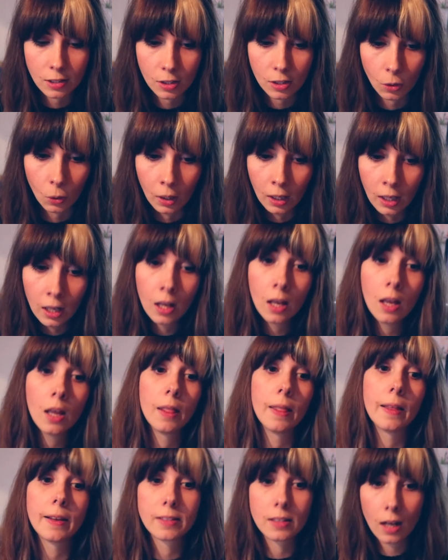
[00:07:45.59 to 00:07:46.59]
So
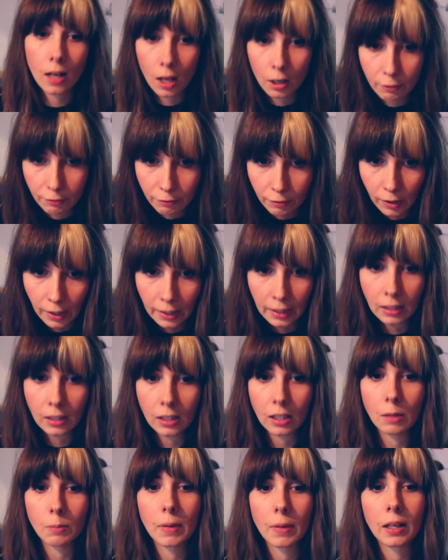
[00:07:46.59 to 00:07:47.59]
there's a lot of writing
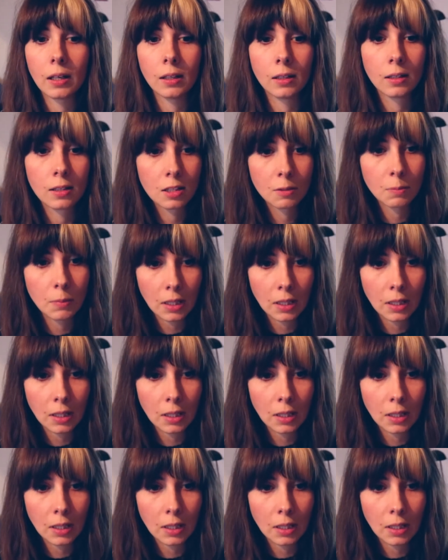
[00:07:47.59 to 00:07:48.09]
emails,